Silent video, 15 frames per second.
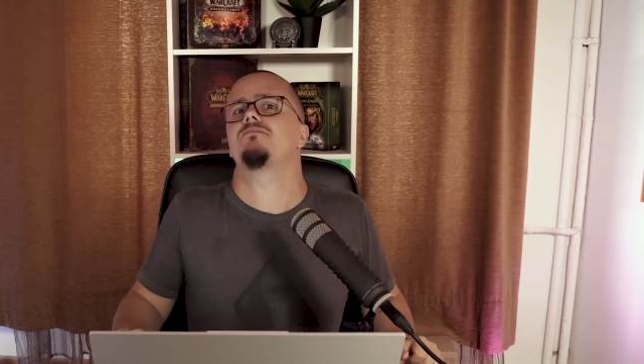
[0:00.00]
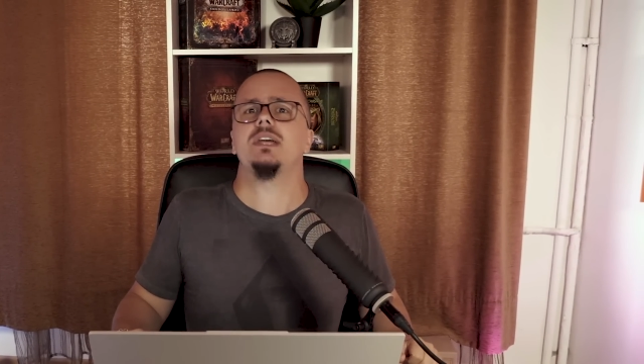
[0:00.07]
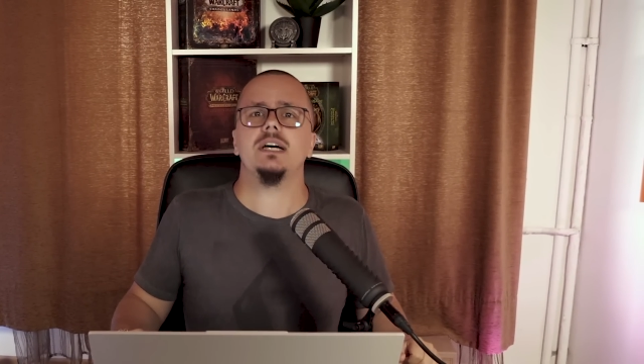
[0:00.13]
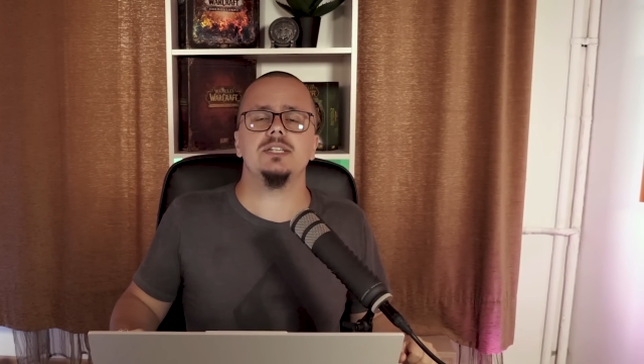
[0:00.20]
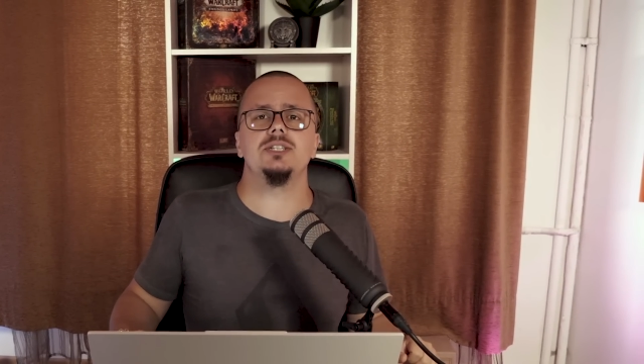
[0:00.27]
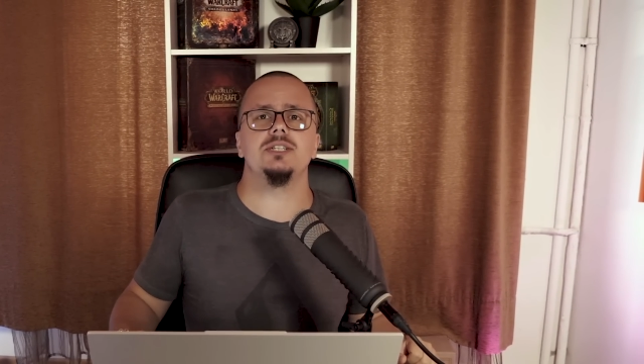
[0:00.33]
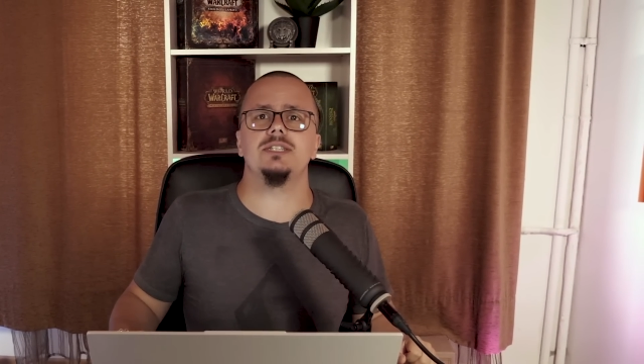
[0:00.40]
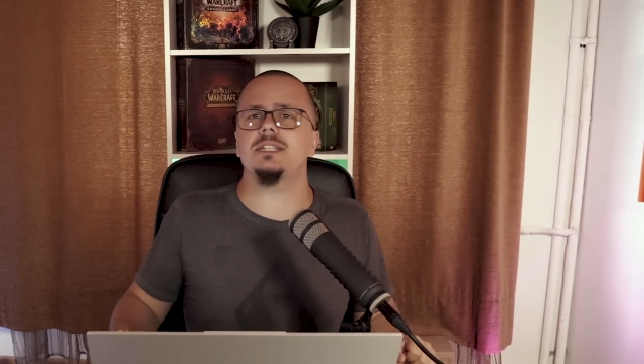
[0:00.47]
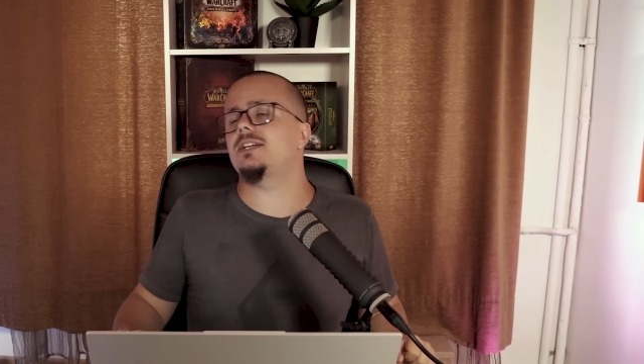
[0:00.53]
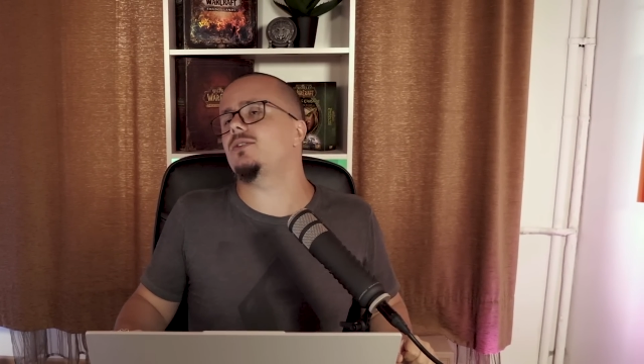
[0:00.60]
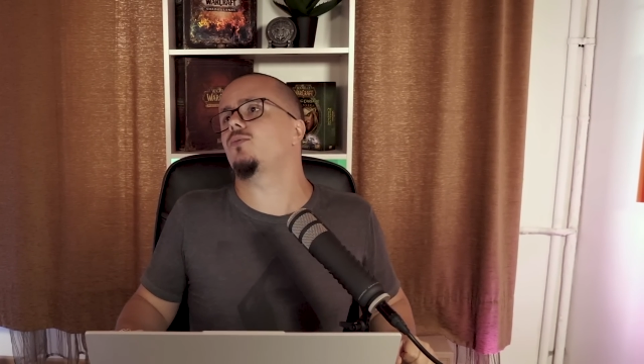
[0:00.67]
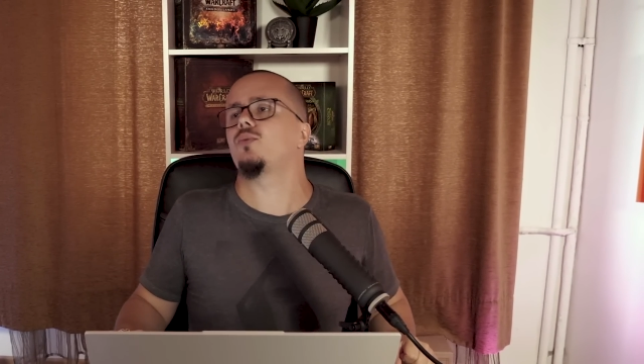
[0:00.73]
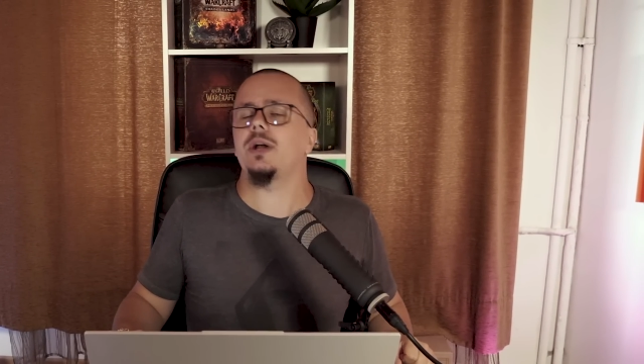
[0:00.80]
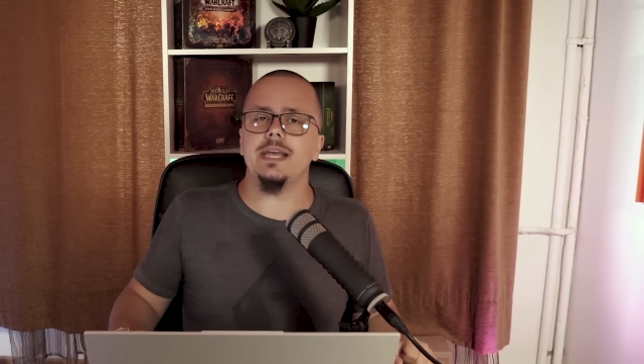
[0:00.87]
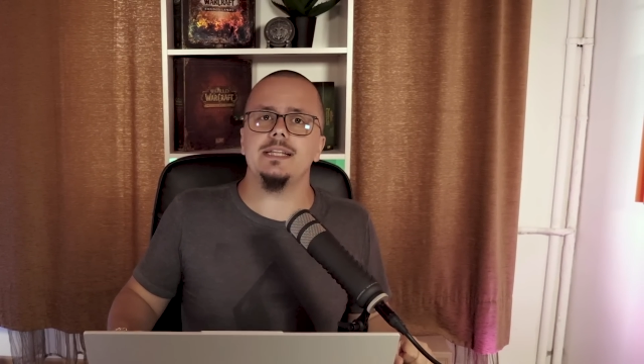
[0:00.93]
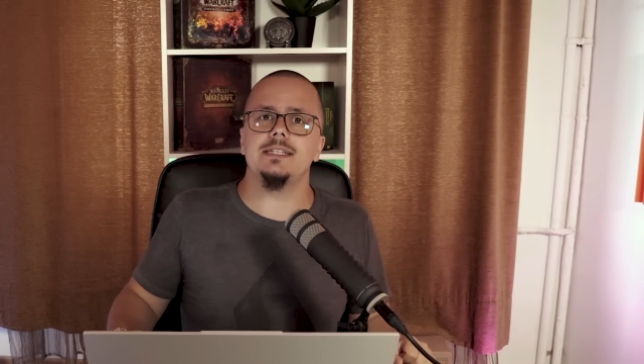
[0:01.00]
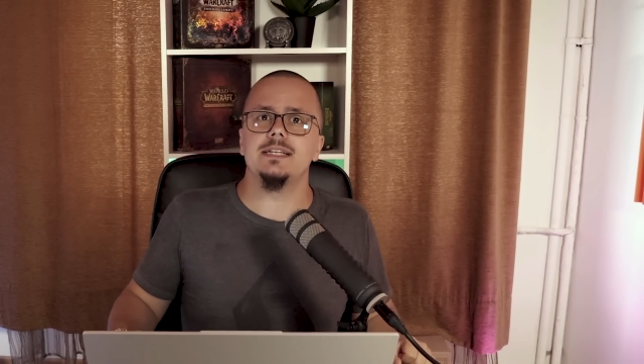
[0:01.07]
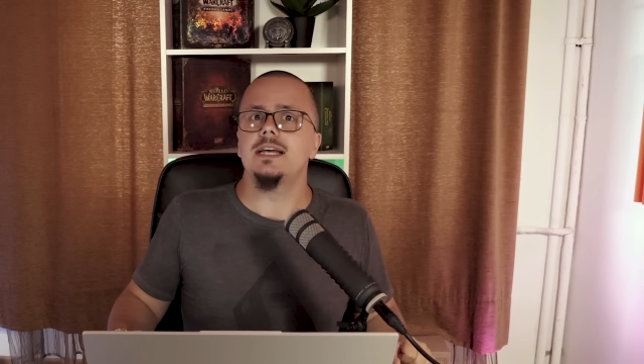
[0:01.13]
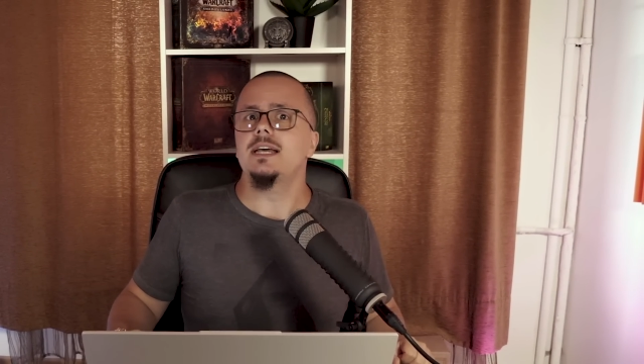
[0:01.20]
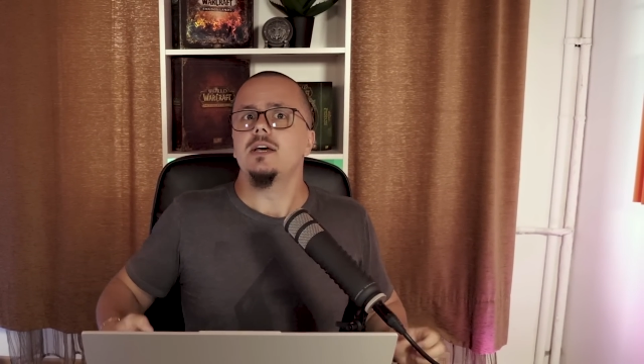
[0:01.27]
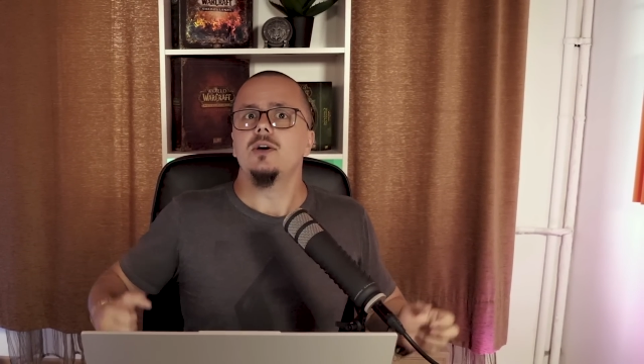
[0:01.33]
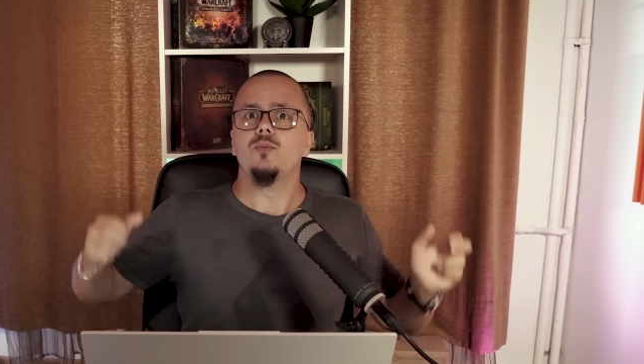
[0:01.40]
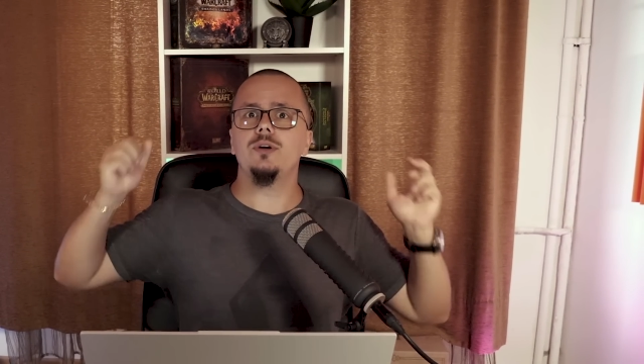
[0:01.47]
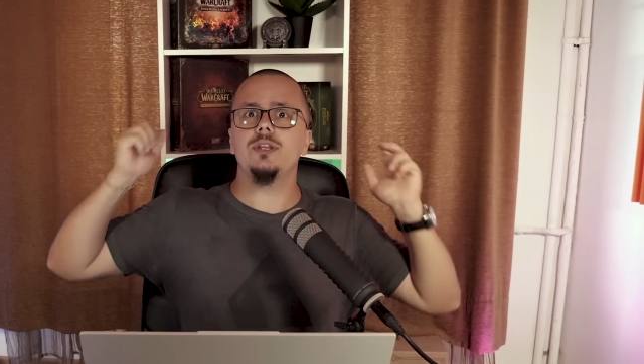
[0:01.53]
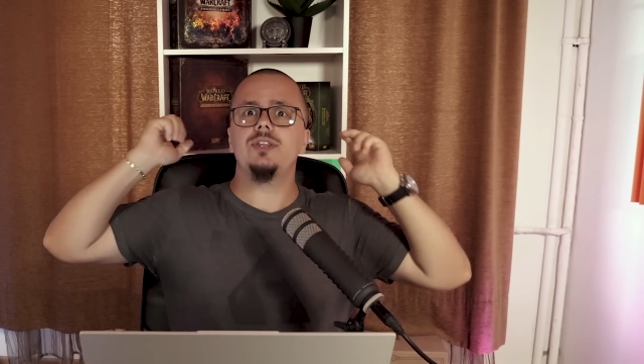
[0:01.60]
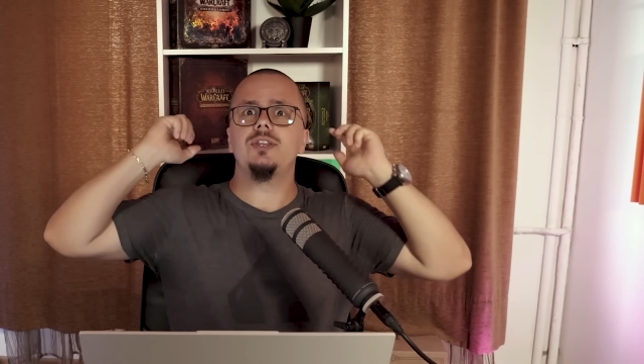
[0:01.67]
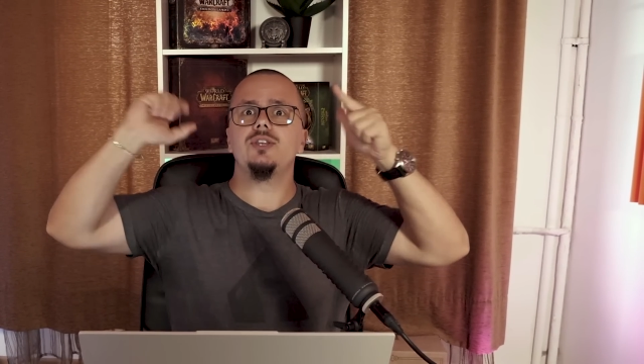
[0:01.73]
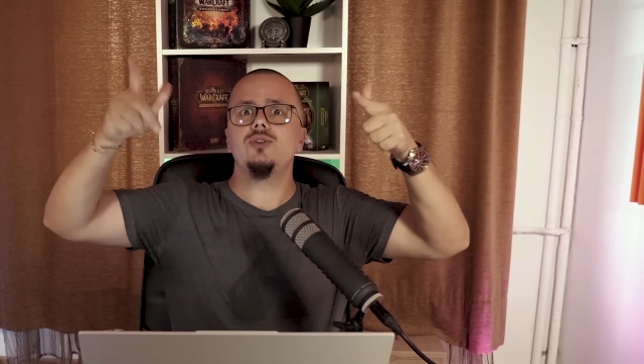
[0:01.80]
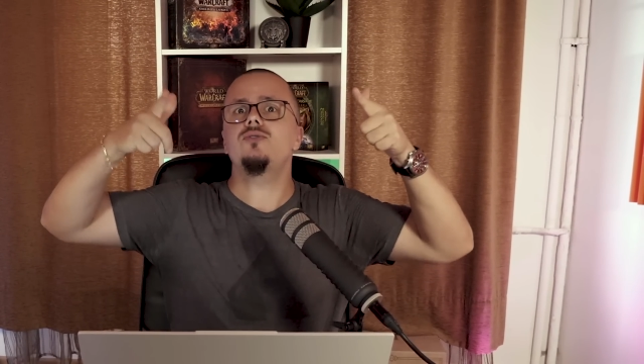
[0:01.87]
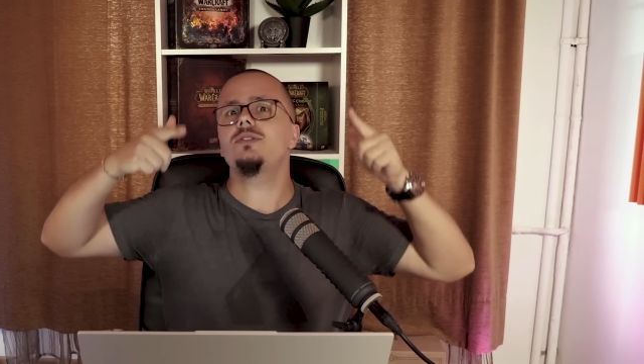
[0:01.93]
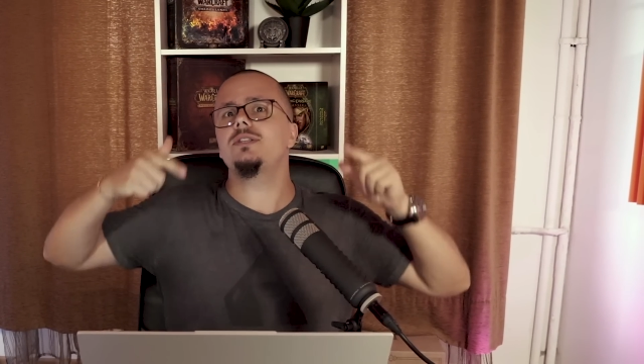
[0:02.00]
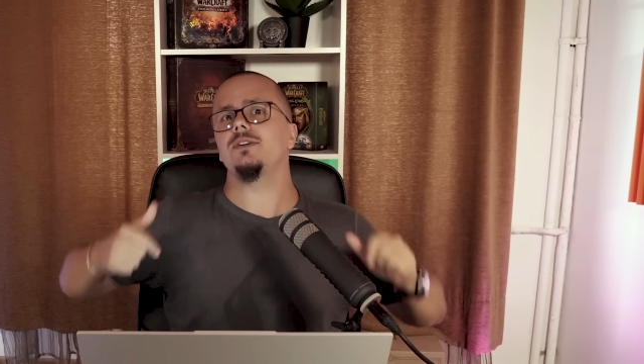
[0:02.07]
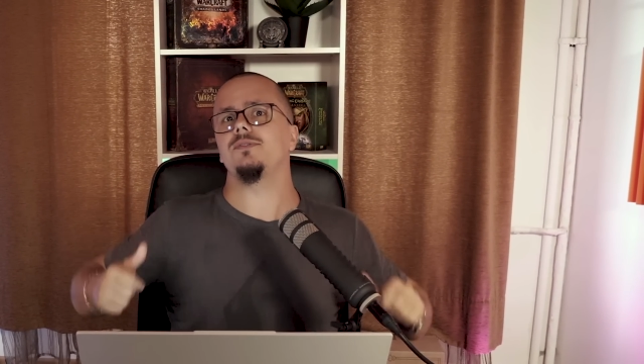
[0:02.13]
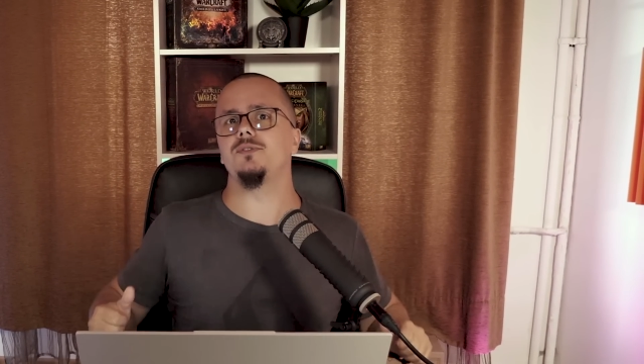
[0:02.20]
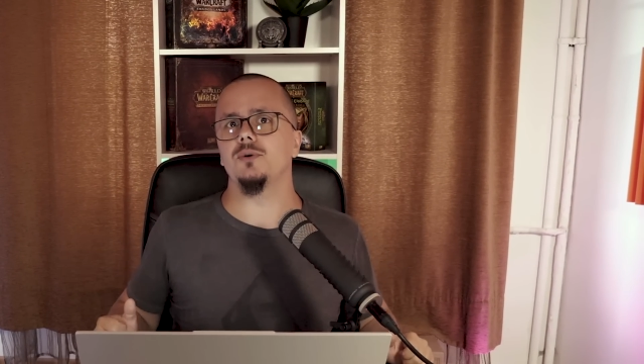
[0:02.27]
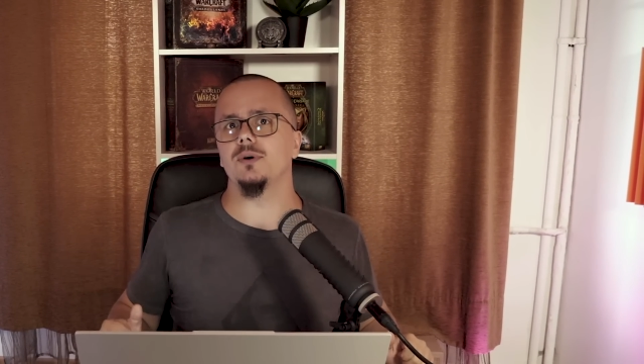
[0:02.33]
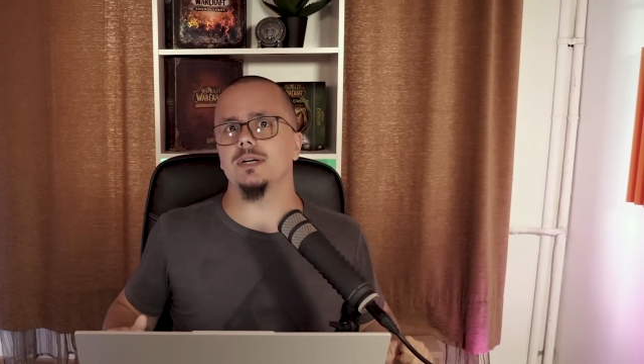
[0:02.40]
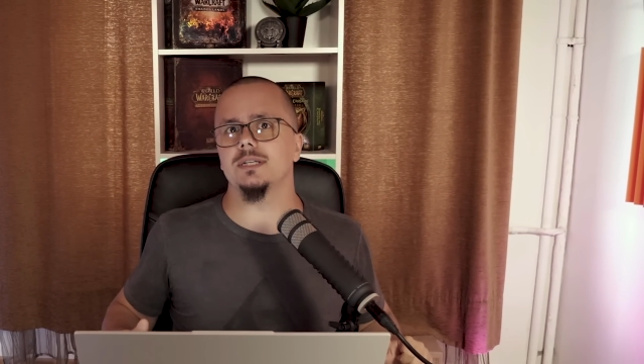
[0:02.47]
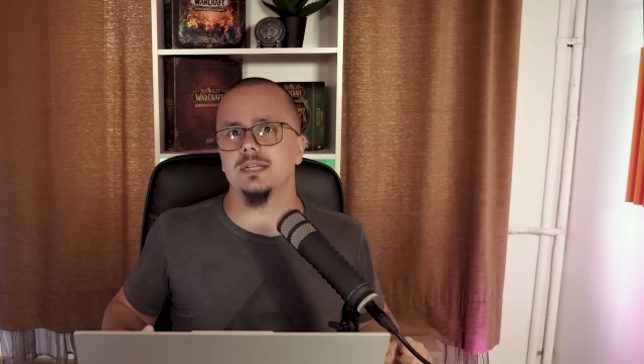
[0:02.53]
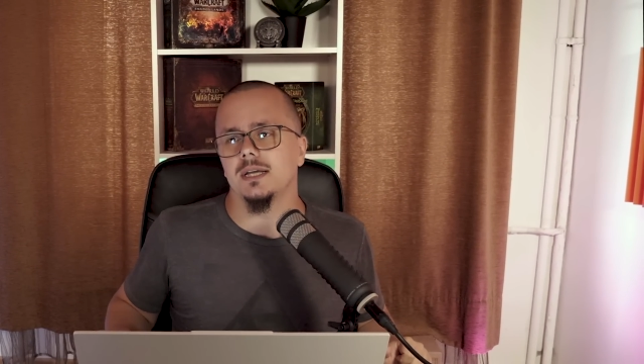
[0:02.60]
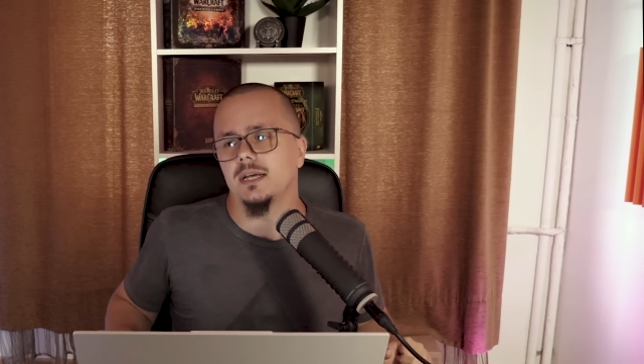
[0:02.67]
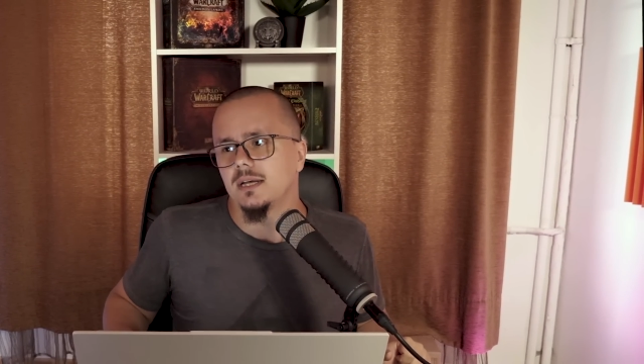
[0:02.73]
dungeons and raids with you, dear viewers,